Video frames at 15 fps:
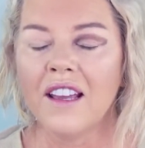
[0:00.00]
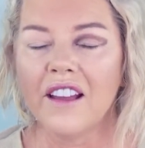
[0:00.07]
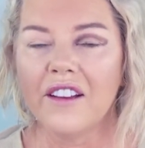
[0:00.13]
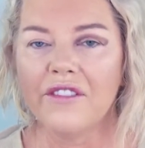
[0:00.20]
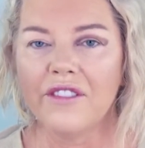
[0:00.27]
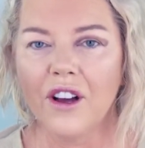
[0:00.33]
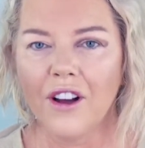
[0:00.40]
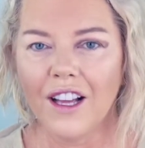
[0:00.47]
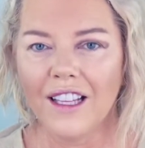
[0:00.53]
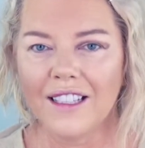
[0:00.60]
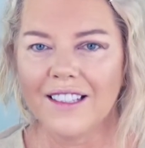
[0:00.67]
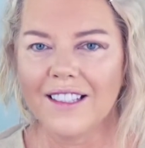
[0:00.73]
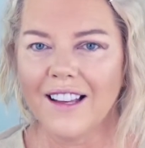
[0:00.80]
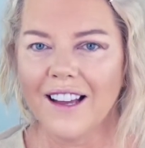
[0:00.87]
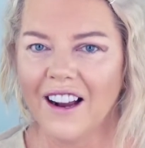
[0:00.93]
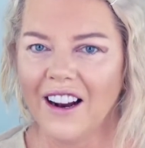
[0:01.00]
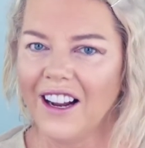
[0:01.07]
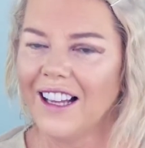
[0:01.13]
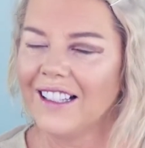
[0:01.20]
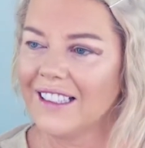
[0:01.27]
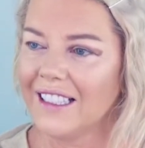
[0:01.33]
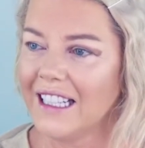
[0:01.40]
If your eyelids
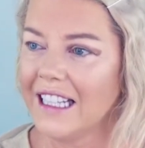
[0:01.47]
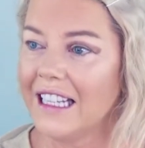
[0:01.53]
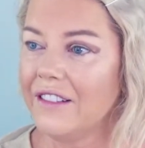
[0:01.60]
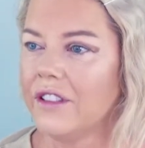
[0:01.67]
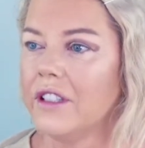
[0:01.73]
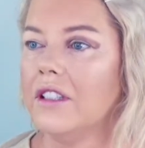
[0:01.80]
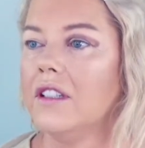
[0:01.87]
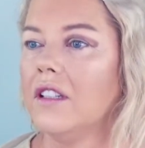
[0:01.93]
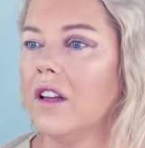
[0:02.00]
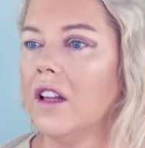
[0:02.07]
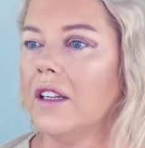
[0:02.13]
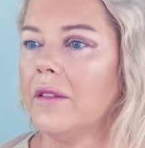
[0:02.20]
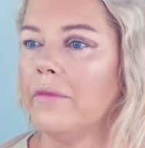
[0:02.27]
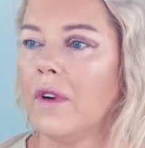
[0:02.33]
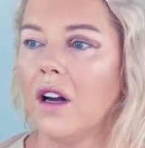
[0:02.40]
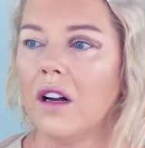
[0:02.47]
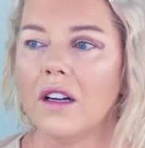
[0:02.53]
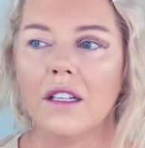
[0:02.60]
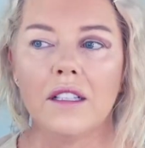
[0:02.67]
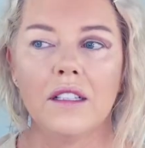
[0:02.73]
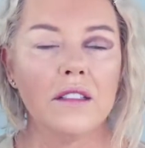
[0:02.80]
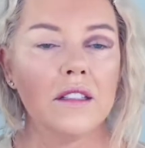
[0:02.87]
are uneven, like
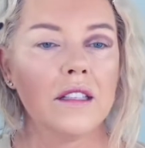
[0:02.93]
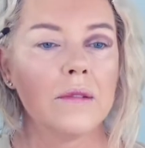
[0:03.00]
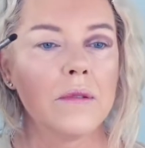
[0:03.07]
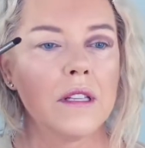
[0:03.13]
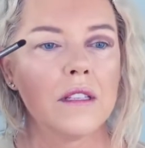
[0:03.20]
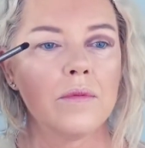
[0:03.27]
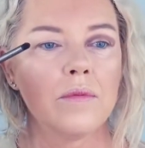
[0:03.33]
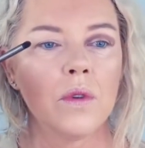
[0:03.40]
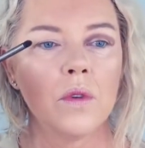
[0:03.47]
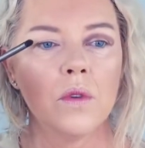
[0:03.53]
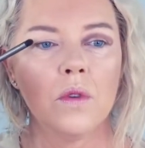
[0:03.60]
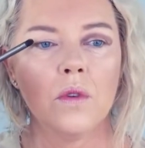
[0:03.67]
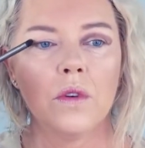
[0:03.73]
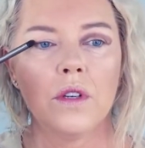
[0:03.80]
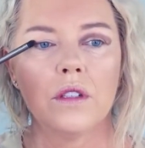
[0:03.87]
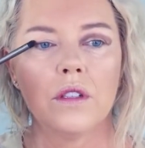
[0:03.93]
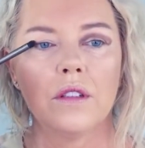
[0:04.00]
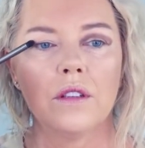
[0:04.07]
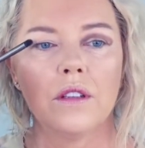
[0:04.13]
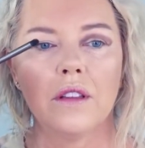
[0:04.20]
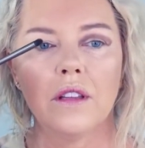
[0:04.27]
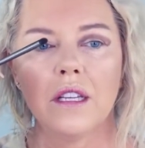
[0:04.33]
mine, this one's more
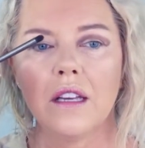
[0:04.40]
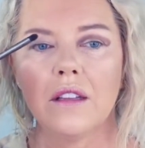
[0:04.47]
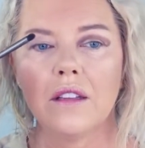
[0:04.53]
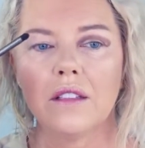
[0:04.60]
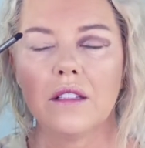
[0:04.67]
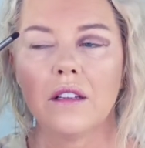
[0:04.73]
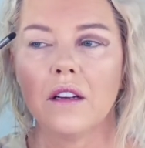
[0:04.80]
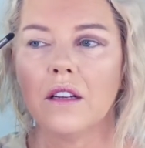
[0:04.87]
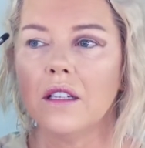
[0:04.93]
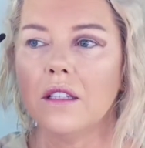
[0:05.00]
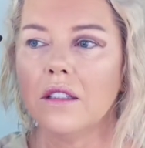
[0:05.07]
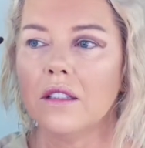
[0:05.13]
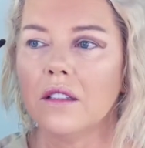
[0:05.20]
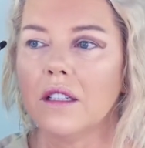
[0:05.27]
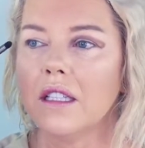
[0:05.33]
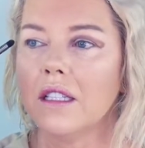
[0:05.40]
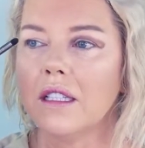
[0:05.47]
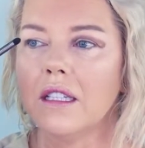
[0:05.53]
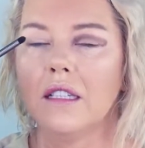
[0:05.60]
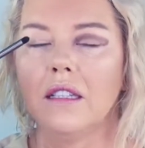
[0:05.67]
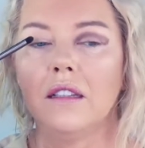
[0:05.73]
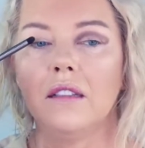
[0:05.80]
hooded than the other side, so I can
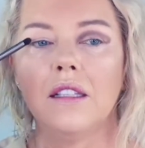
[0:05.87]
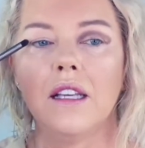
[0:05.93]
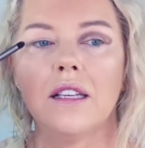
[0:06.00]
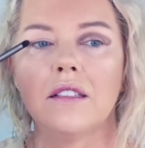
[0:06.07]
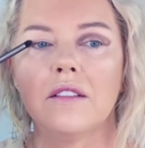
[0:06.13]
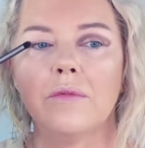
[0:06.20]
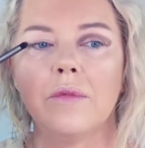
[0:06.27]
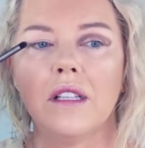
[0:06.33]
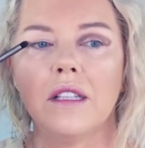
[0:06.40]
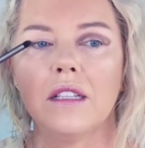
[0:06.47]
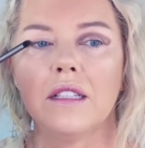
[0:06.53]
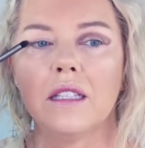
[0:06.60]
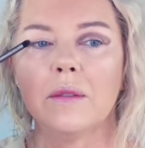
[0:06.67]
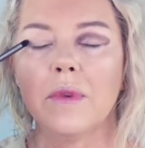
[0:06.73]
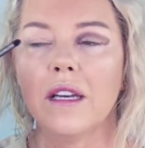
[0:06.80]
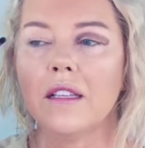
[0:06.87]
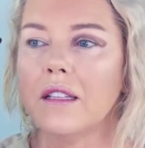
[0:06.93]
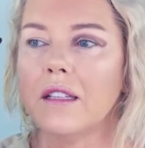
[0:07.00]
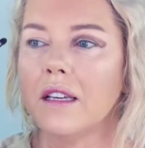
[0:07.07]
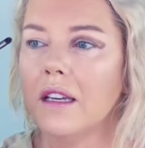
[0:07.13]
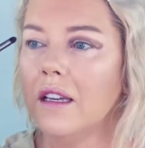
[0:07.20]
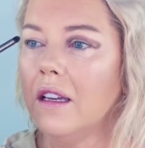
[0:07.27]
see less of my lid space
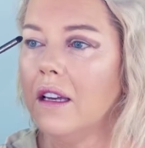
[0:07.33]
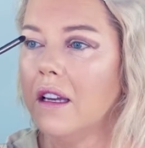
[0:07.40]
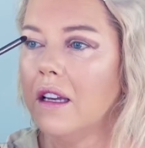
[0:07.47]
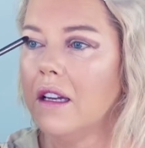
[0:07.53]
there.